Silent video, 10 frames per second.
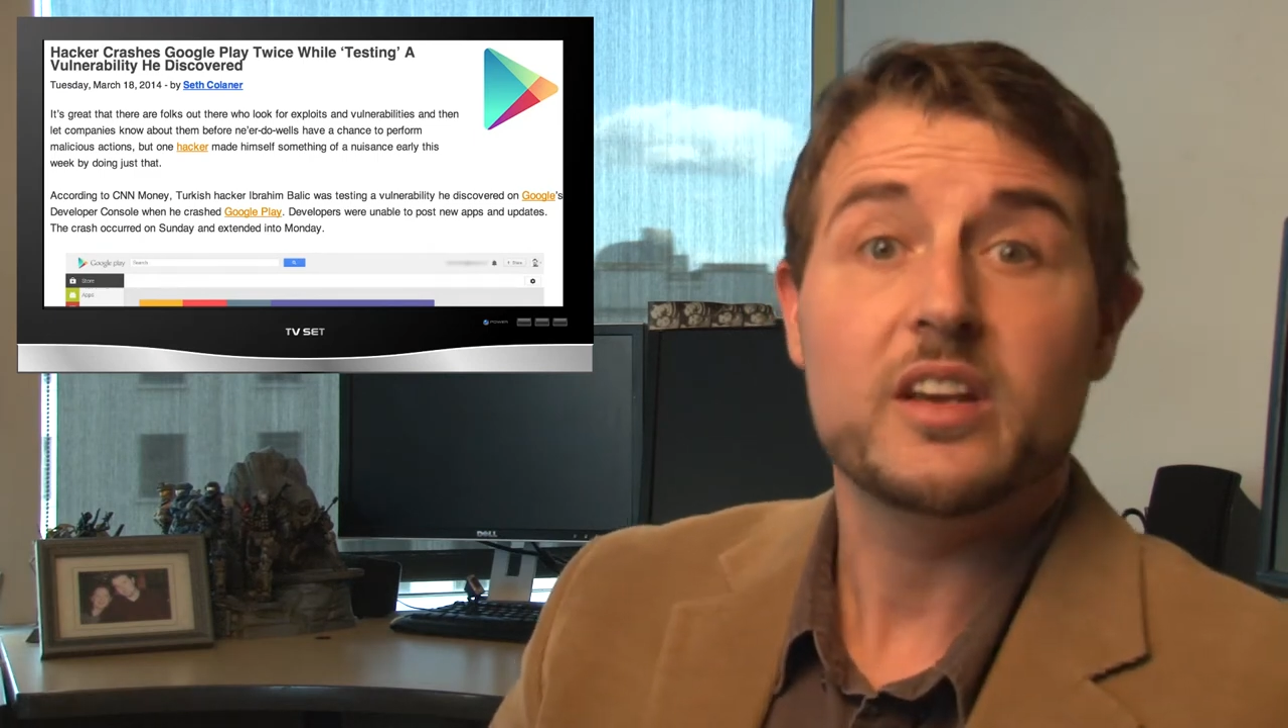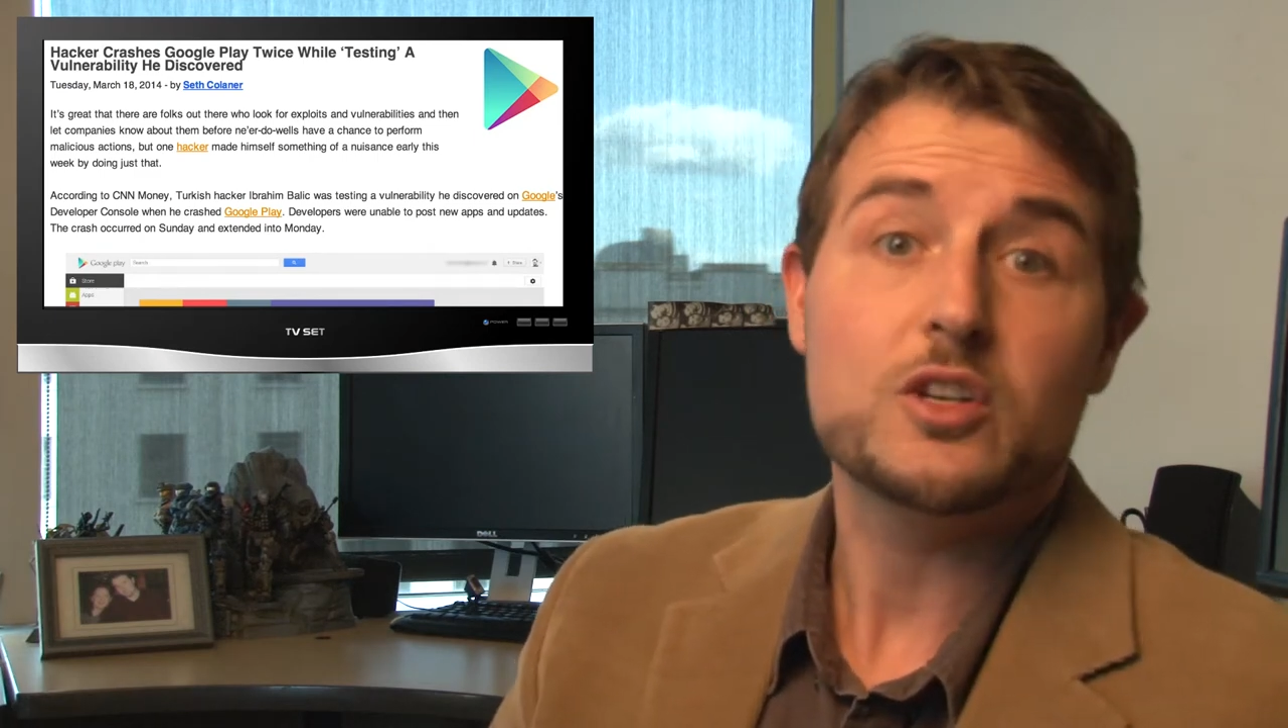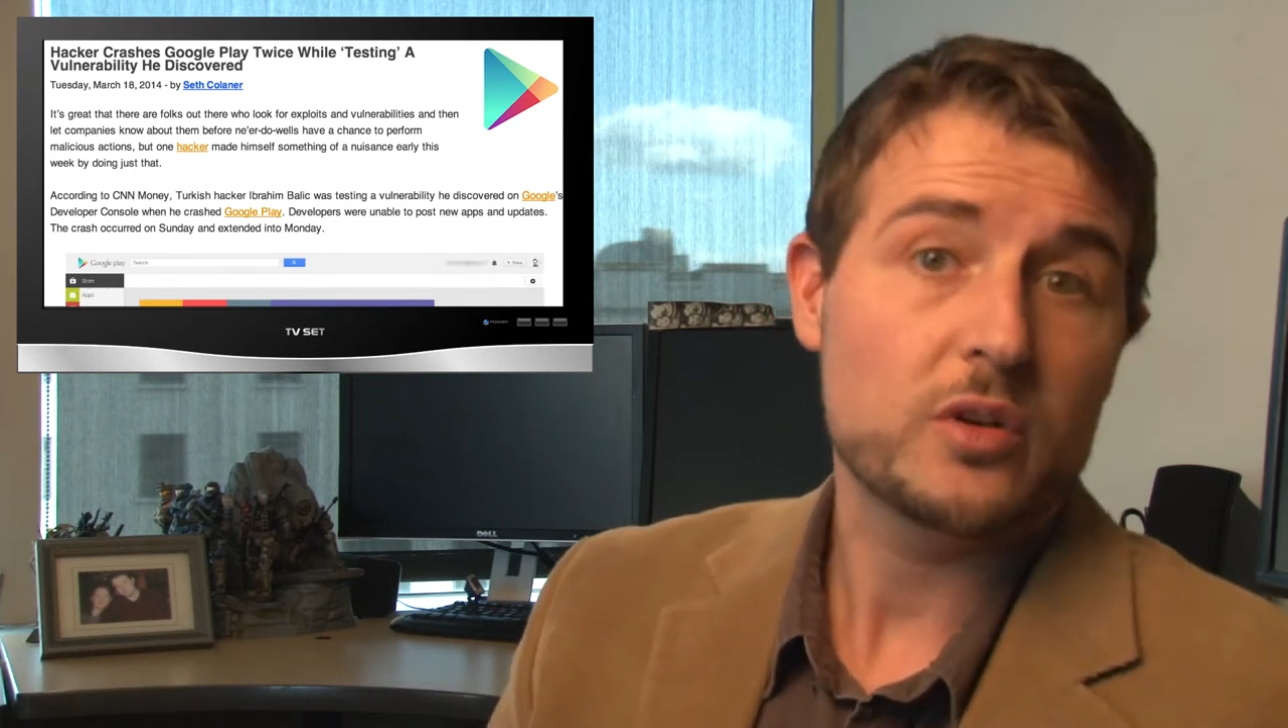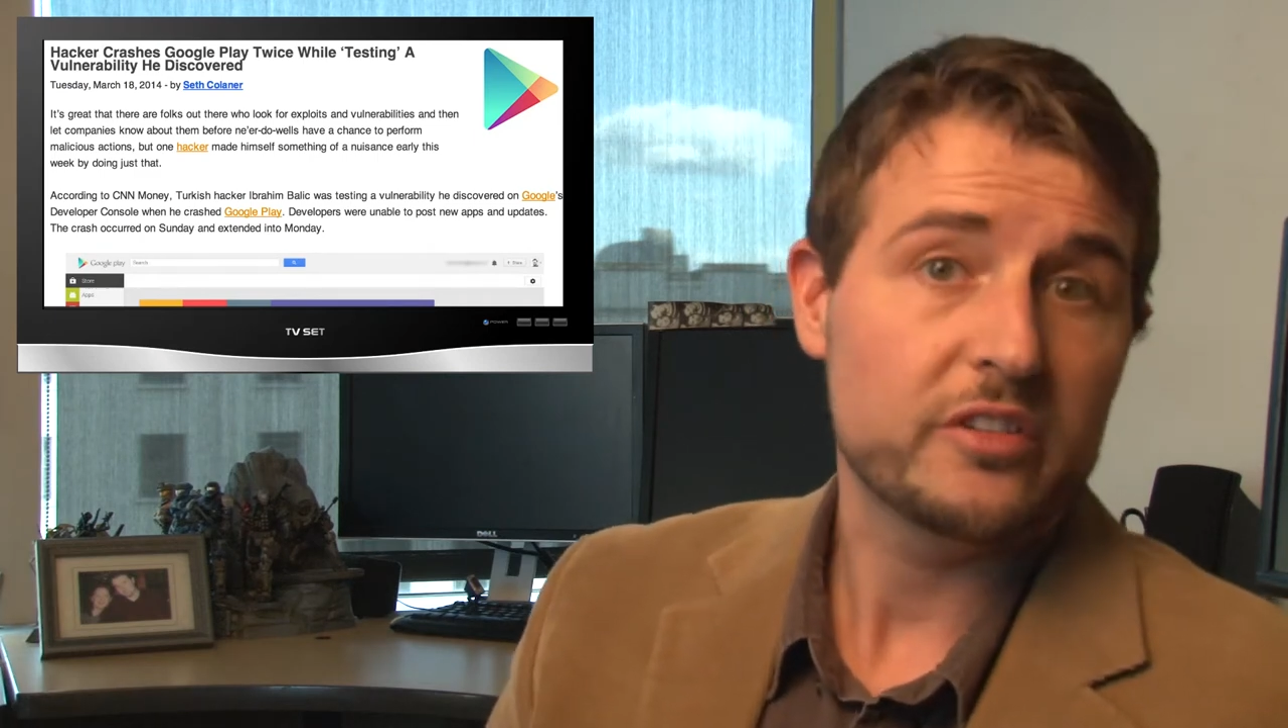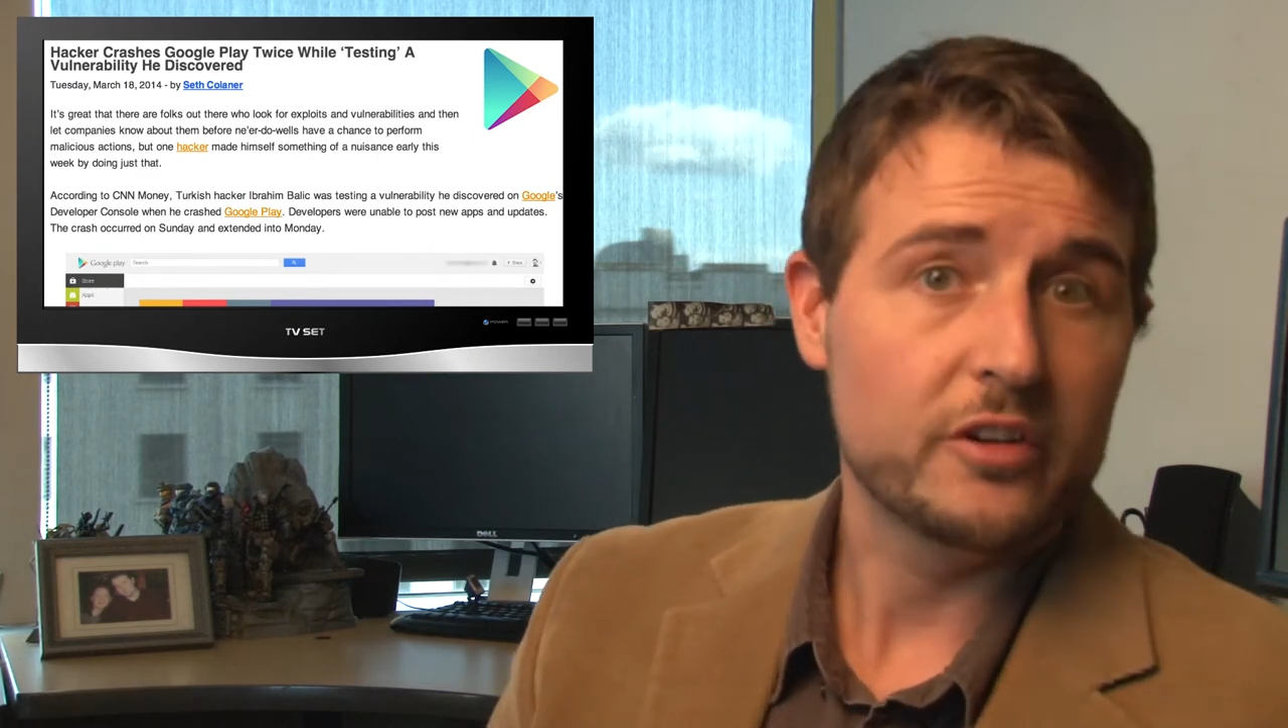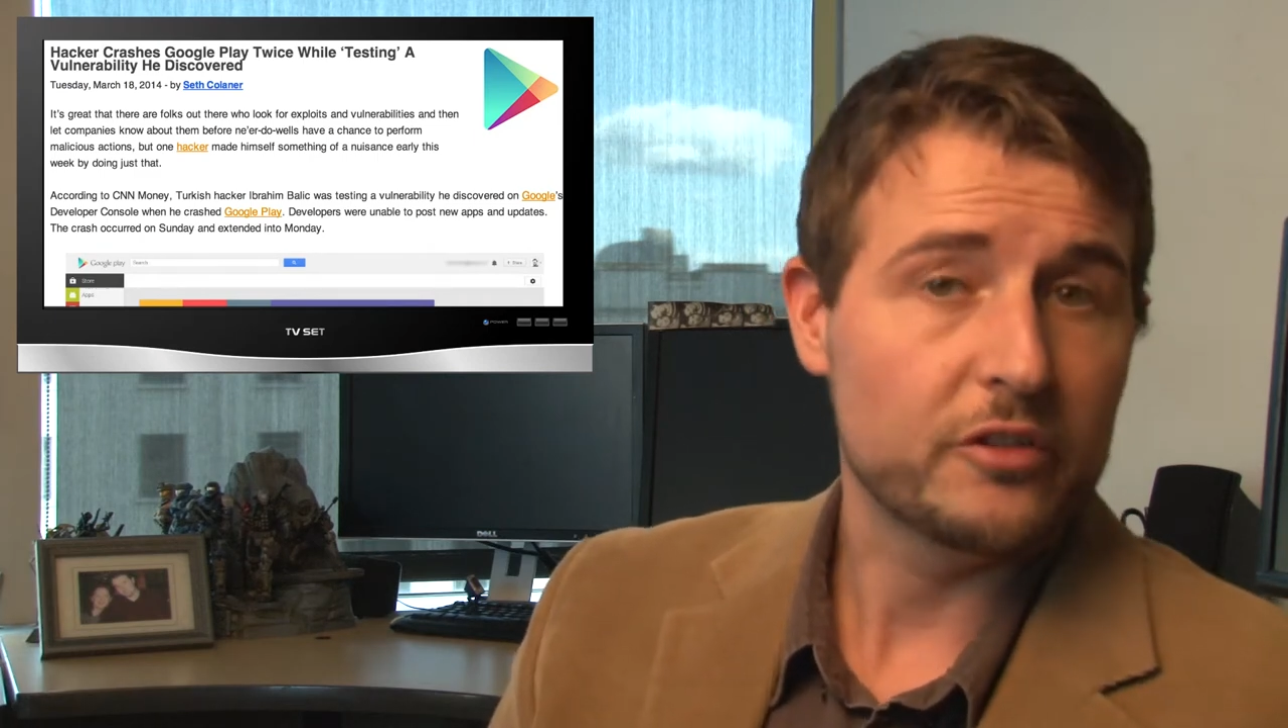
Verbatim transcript: an interesting